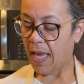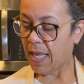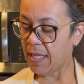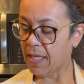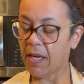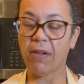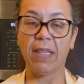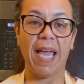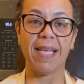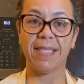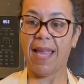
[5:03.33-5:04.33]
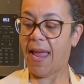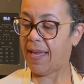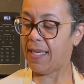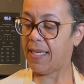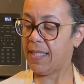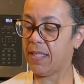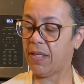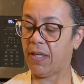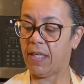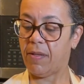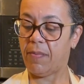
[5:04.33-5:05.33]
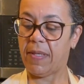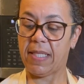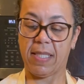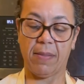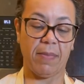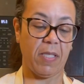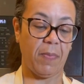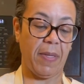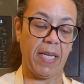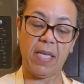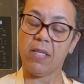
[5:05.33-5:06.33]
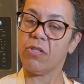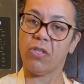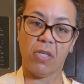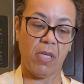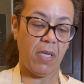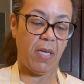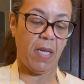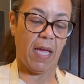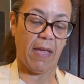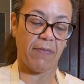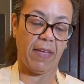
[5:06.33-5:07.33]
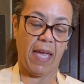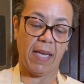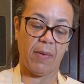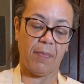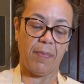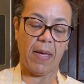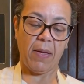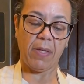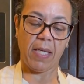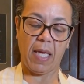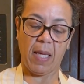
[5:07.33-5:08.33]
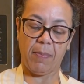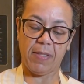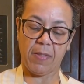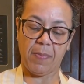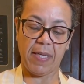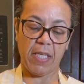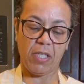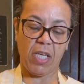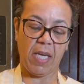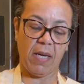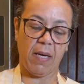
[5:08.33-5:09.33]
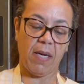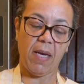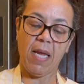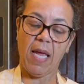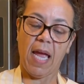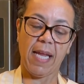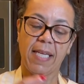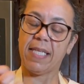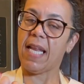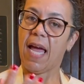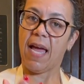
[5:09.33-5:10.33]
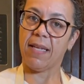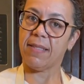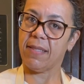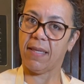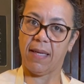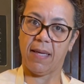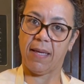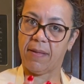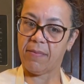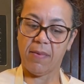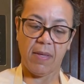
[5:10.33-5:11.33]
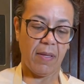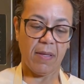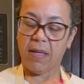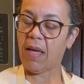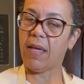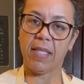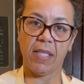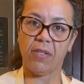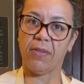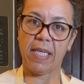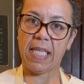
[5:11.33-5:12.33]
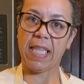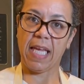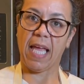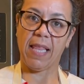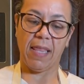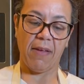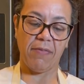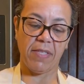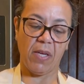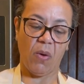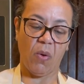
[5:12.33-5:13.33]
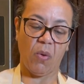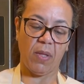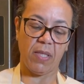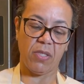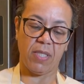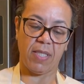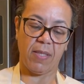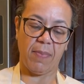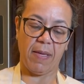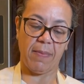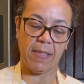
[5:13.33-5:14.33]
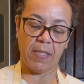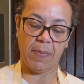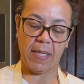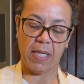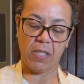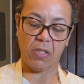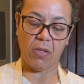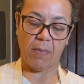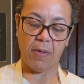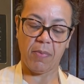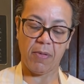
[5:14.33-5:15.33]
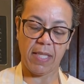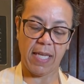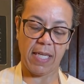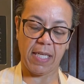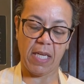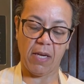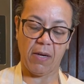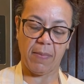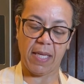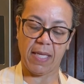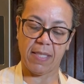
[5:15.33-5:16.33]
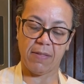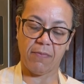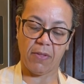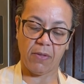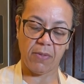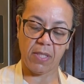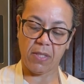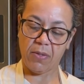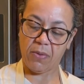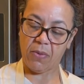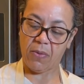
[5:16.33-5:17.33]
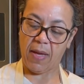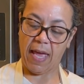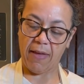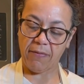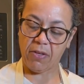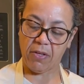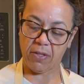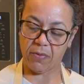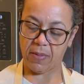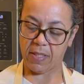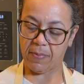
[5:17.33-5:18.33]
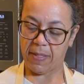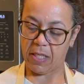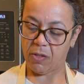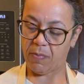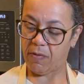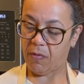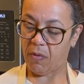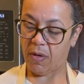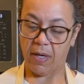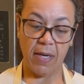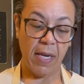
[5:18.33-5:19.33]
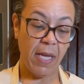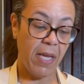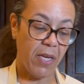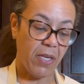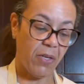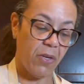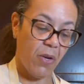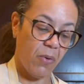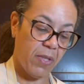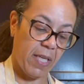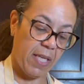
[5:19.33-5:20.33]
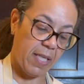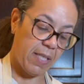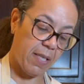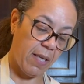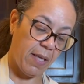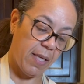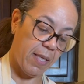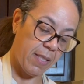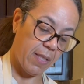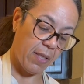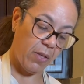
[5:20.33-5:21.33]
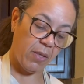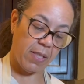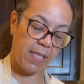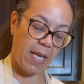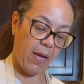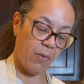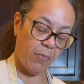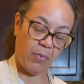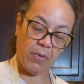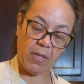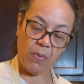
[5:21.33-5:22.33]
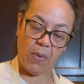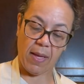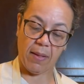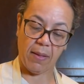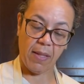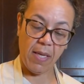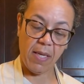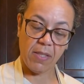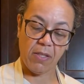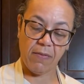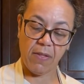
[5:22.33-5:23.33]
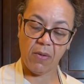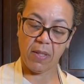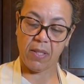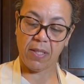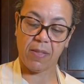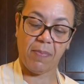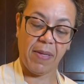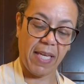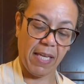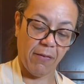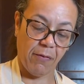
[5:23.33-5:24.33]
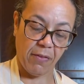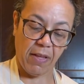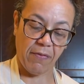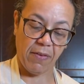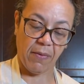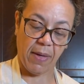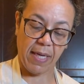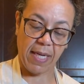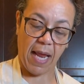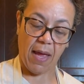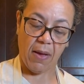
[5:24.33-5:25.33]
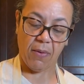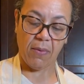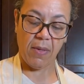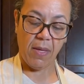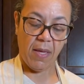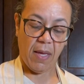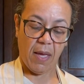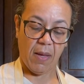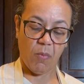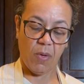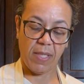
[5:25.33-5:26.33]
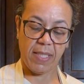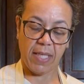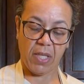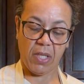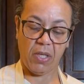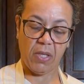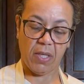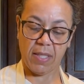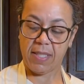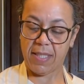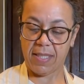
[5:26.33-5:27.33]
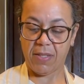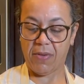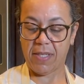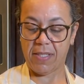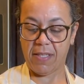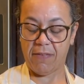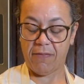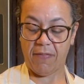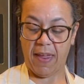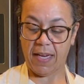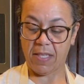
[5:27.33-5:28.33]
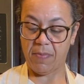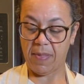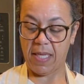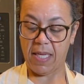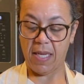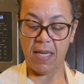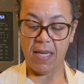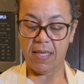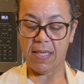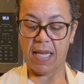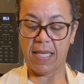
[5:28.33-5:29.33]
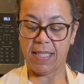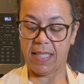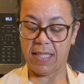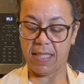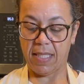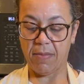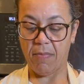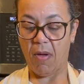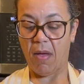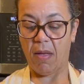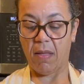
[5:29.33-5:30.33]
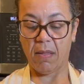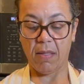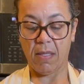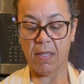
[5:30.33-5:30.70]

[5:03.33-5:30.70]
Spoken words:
And then our last add-ins are going to be some spinach. I've got about a cup of spinach here. I did not cut it or anything. I left it whole. It's just the baby spinach. So I'm going to put that in here because for those of you who have cooked with spinach before, you know that it does cook down pretty well. So even though it looks big and fluffy right now, once it cooks, it's going to in fact be nice and small.